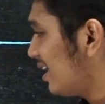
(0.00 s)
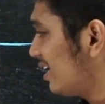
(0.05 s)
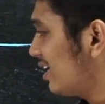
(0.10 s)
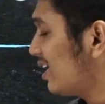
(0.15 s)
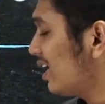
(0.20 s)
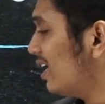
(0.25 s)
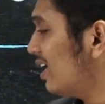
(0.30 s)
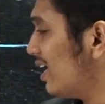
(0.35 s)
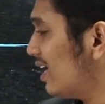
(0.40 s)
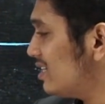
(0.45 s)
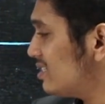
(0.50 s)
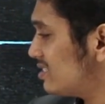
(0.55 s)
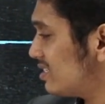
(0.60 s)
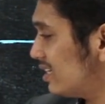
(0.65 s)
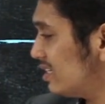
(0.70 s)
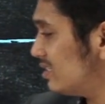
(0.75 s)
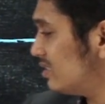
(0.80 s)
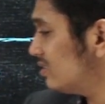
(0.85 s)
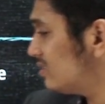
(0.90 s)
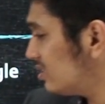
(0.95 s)

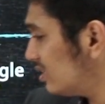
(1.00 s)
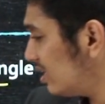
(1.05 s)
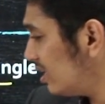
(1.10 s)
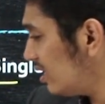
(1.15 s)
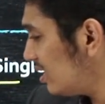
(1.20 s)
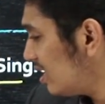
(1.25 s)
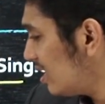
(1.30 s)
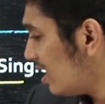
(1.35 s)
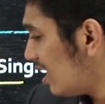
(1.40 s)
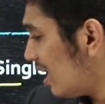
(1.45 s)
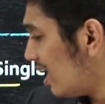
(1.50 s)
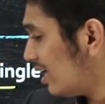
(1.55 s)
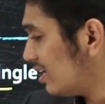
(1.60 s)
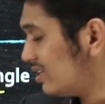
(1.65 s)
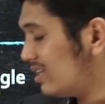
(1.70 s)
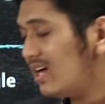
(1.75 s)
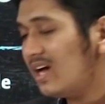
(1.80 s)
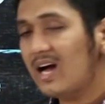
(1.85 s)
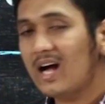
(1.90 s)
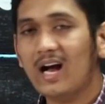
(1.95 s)
Reconnaissance, are
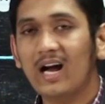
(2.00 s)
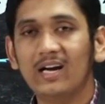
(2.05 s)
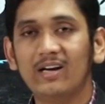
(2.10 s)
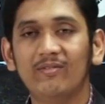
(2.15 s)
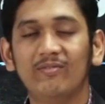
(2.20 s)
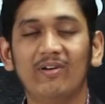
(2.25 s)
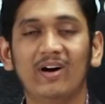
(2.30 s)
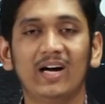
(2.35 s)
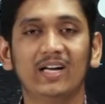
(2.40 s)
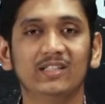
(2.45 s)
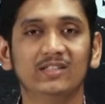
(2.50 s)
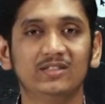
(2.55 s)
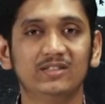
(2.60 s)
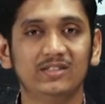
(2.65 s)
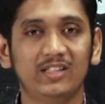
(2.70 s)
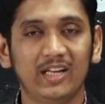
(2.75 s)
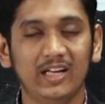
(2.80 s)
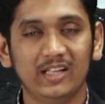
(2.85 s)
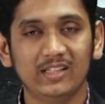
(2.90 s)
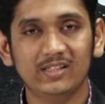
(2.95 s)
the advanced
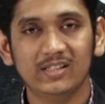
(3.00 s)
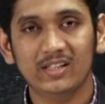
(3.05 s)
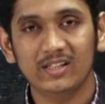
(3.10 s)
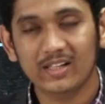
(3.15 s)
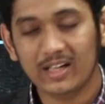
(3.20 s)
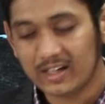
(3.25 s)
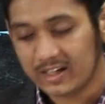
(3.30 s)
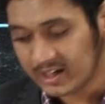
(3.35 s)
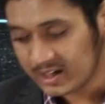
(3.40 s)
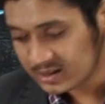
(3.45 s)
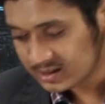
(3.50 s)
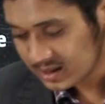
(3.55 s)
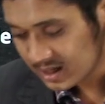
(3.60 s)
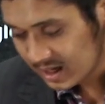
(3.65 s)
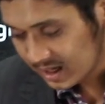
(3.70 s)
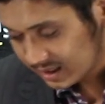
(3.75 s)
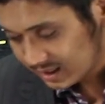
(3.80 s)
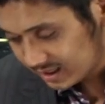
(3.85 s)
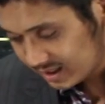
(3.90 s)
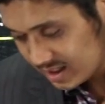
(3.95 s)
stage. That is,
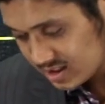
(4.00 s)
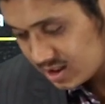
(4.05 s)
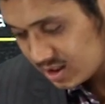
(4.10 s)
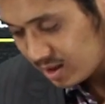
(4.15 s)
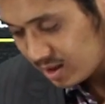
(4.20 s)
this